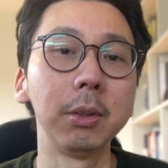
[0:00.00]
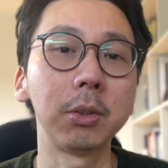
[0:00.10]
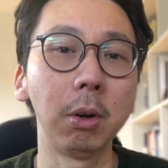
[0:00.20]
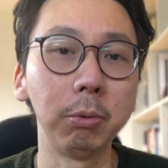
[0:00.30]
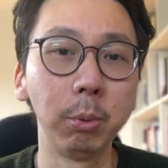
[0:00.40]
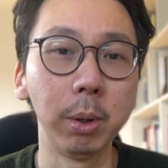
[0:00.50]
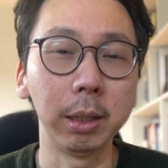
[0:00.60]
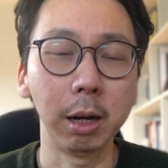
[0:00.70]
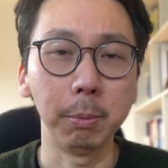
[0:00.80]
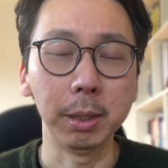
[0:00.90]
software that
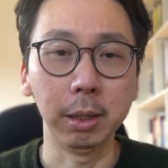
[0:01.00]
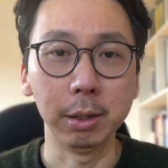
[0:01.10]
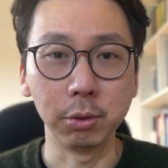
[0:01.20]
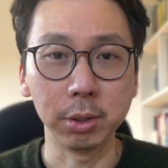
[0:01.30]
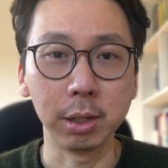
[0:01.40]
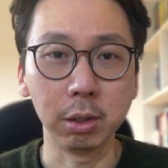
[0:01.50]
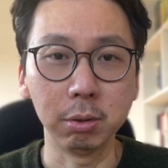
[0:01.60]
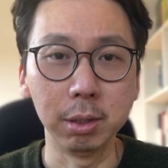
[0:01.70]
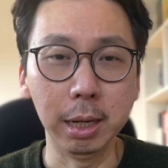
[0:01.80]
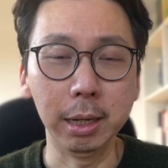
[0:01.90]
I'll be addressing
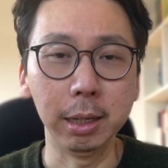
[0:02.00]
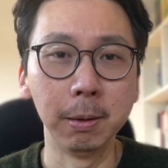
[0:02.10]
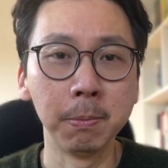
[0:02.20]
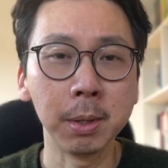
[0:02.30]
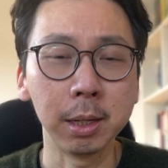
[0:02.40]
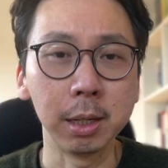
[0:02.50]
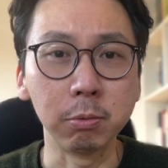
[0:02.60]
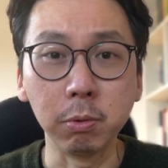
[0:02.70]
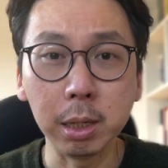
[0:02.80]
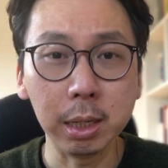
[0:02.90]
today has
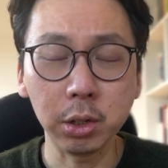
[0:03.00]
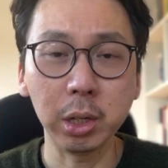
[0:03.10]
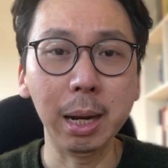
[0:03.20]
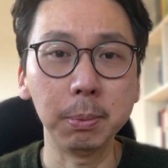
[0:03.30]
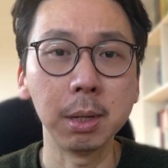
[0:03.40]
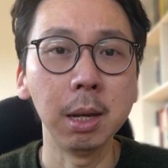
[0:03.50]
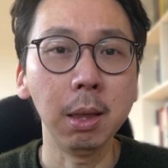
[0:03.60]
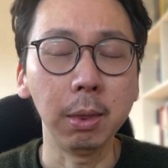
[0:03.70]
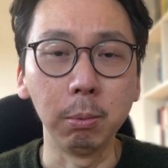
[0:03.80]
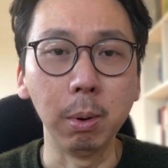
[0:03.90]
really shaped
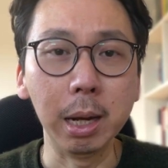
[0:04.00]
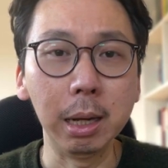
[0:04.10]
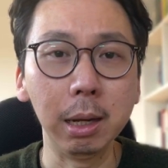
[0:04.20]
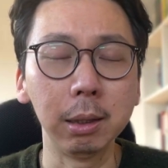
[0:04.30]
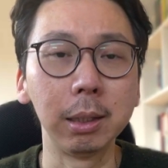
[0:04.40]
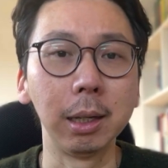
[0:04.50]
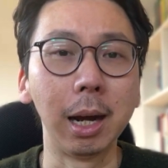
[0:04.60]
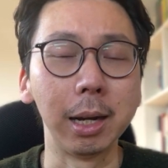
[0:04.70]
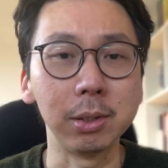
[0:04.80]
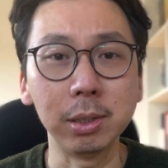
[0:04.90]
the way that
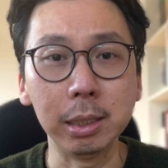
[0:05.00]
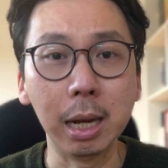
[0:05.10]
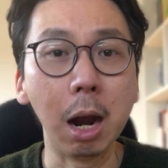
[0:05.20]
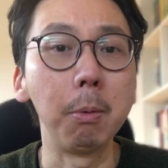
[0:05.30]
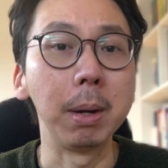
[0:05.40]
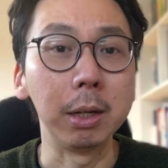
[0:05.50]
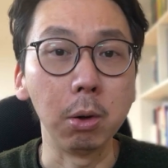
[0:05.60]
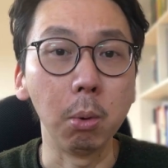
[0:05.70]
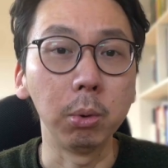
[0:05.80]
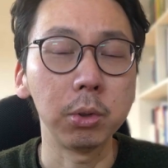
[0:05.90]
I see how my
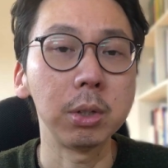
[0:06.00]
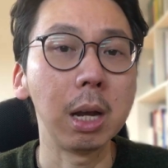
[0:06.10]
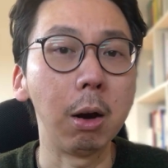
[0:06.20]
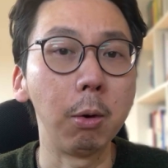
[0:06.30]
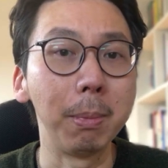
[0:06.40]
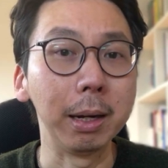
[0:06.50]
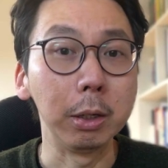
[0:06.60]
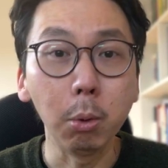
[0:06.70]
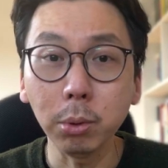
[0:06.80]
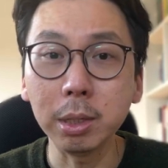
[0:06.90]

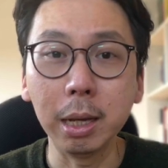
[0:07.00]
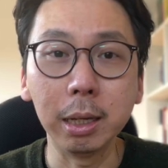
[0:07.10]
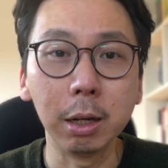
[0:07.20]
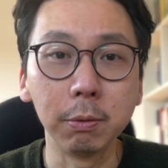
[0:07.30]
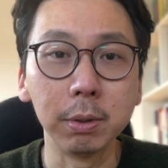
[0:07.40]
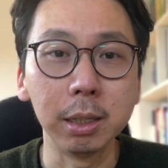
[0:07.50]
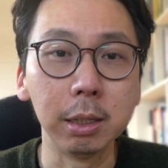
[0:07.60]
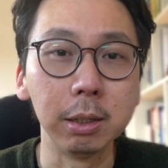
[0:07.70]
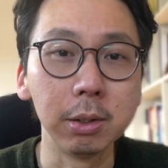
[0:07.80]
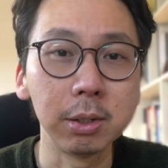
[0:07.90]
note-taking over the
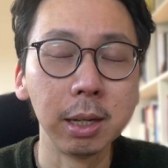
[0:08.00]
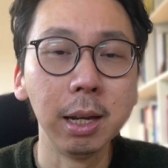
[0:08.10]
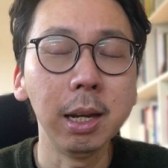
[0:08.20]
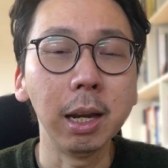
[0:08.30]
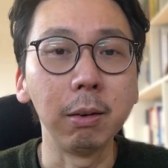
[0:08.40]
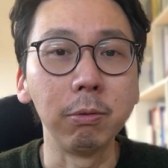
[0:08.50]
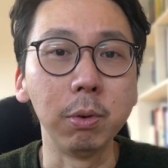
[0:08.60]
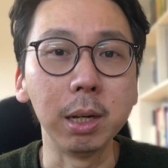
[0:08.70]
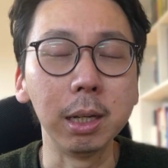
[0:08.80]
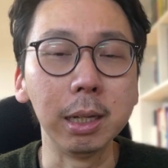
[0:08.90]
years have
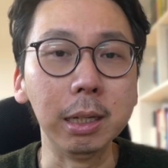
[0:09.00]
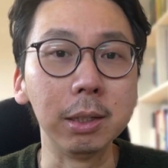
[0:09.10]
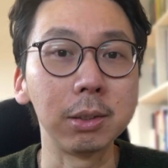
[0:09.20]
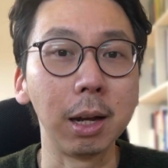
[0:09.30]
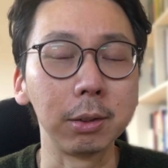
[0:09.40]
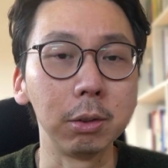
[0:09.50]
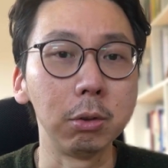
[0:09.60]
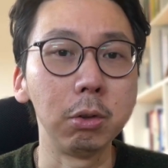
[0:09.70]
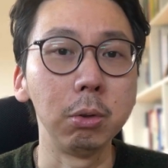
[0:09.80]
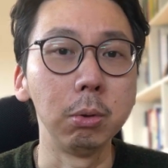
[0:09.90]
really started
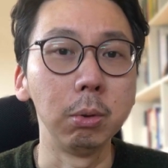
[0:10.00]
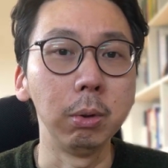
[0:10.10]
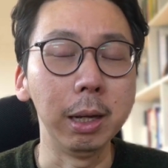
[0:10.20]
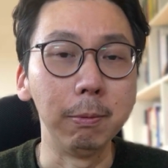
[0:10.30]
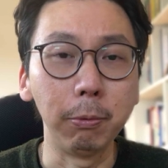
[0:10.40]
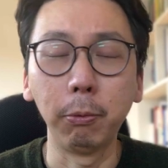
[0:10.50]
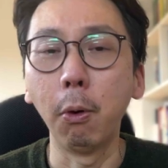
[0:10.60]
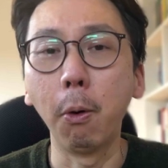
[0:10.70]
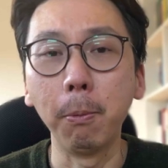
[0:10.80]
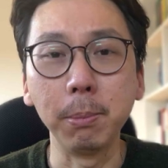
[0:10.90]
to
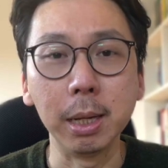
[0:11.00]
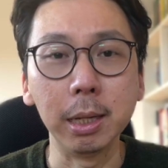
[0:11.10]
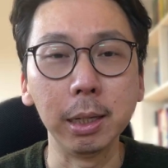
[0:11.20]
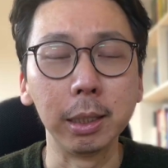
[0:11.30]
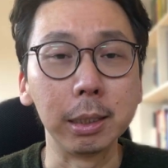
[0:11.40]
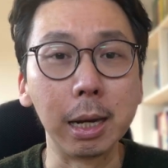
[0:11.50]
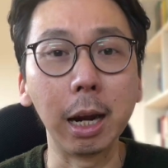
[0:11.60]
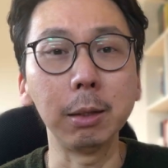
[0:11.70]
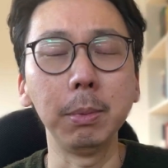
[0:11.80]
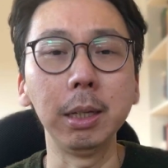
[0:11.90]
inform me and
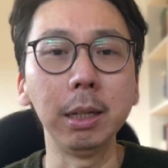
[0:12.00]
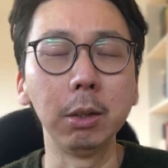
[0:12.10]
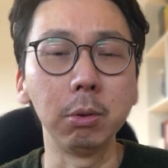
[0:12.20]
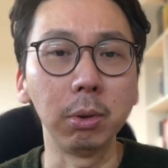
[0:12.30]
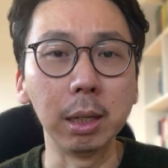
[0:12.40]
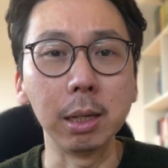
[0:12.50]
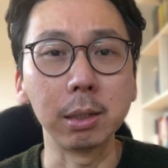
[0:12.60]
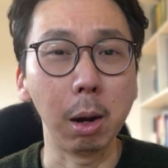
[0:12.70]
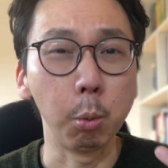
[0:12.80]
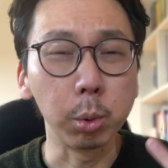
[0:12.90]
guide me into things
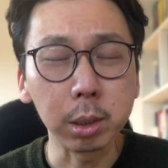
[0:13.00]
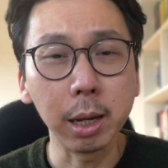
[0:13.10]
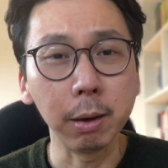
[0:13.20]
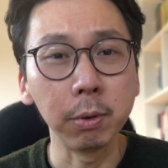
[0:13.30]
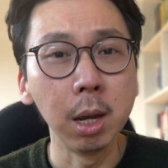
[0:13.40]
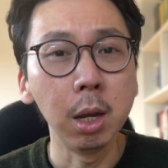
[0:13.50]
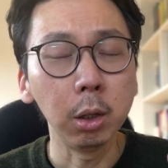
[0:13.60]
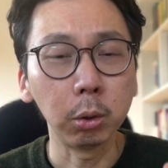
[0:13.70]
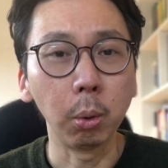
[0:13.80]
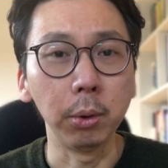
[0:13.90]
I wouldn't have
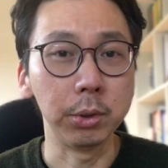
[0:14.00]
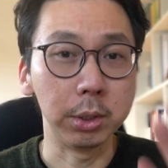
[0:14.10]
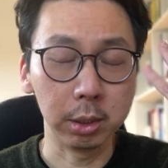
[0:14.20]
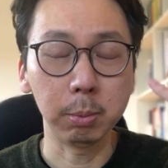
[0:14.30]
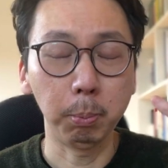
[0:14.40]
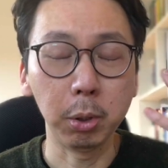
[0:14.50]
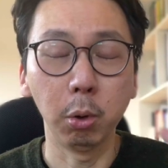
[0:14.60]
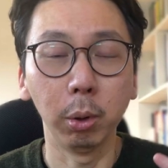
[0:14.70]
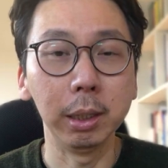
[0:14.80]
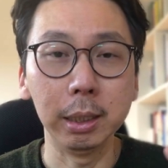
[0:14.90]
thought just
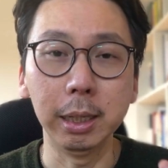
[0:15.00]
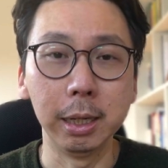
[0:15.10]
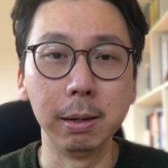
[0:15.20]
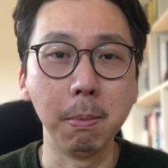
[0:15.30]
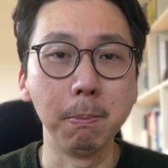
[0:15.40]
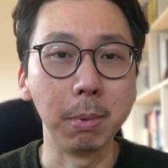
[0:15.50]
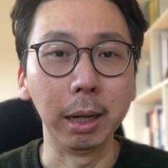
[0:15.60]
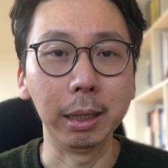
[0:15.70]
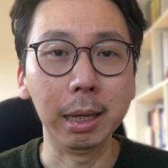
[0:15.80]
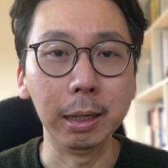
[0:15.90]
purely in my
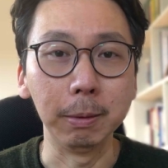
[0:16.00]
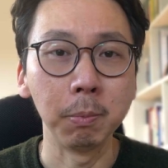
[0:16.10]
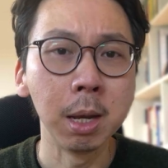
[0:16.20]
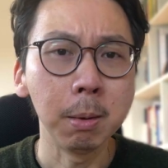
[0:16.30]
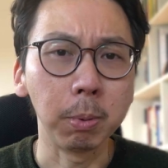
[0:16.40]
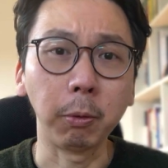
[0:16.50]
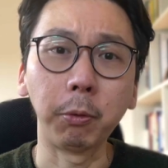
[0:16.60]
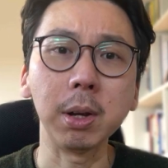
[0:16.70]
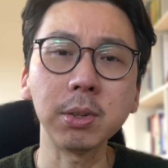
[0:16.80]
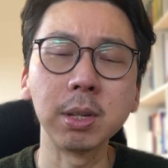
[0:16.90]
head. But
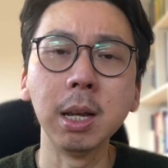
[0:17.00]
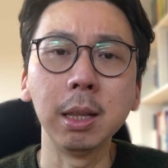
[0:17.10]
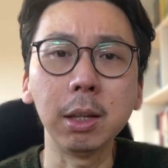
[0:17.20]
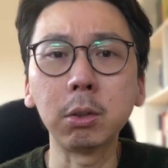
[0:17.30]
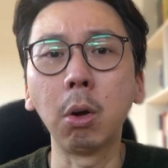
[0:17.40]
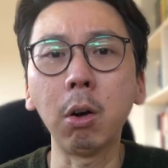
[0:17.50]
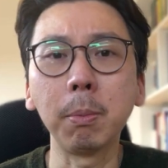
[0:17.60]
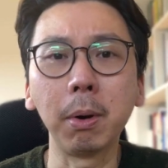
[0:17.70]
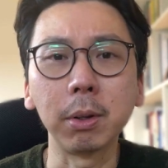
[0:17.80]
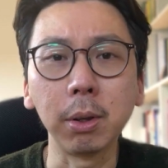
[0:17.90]
first, let's talk
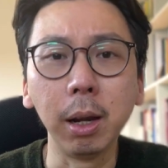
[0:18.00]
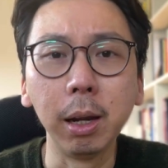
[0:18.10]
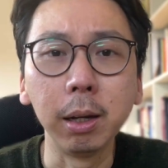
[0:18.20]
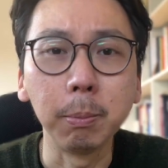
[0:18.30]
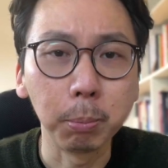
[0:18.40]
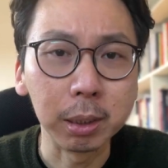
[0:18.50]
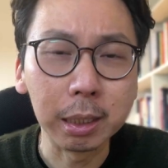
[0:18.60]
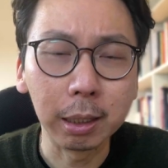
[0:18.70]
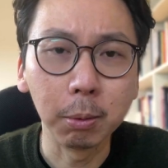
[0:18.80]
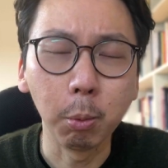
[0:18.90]
about a
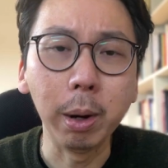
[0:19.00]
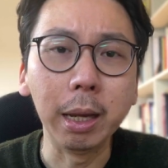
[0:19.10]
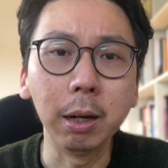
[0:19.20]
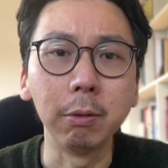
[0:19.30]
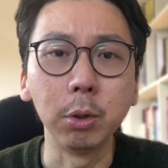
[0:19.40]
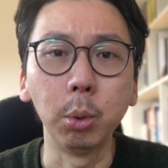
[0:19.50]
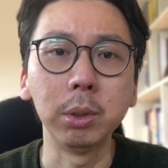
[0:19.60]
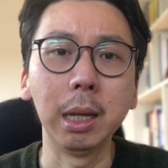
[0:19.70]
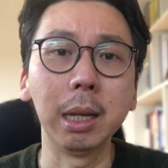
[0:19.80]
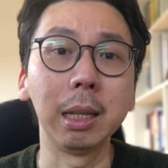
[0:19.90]
particular way of
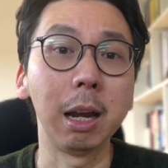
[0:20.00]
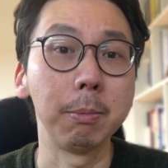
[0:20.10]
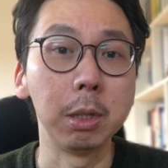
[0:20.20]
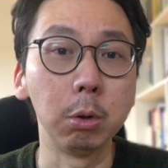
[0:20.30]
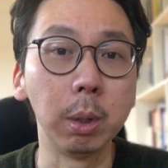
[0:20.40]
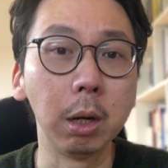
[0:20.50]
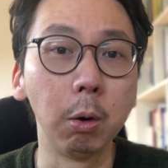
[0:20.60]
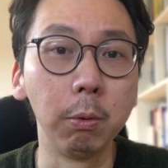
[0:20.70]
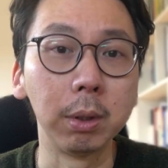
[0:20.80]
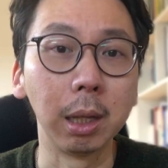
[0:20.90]
note-taking that I've been doing
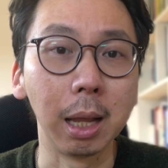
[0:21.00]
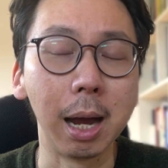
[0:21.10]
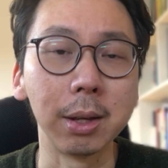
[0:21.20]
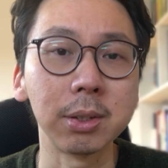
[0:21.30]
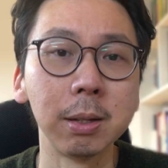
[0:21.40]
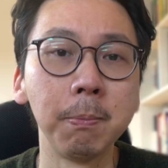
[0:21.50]
over the last